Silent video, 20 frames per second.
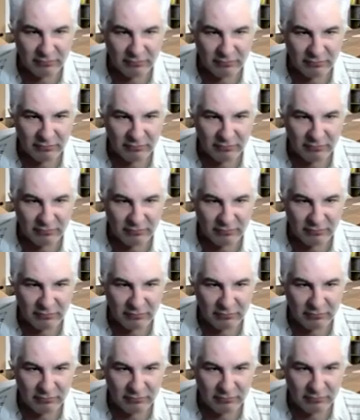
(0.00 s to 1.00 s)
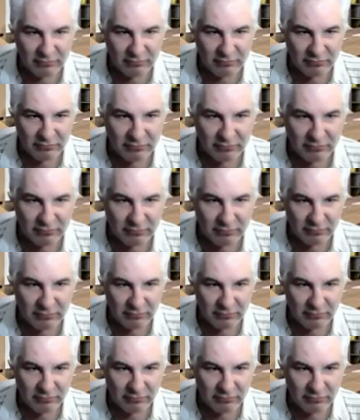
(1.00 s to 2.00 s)

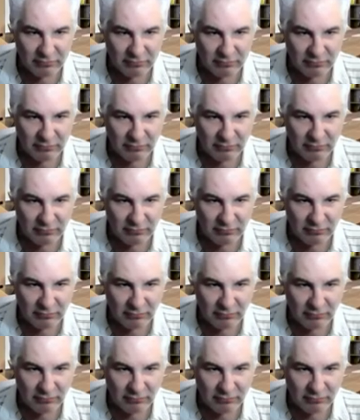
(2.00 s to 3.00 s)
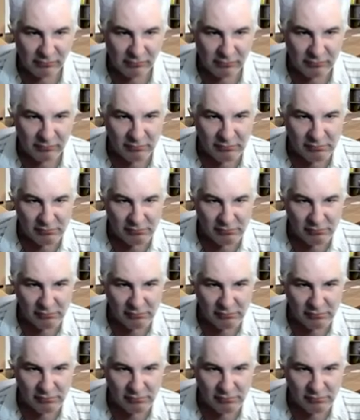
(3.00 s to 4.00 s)

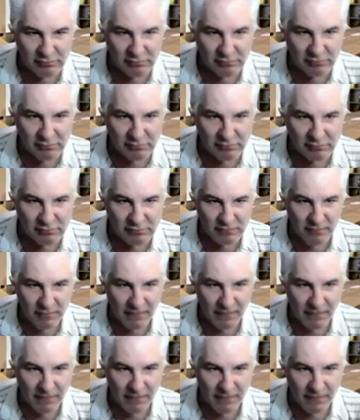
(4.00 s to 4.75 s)
The person shown says nothing.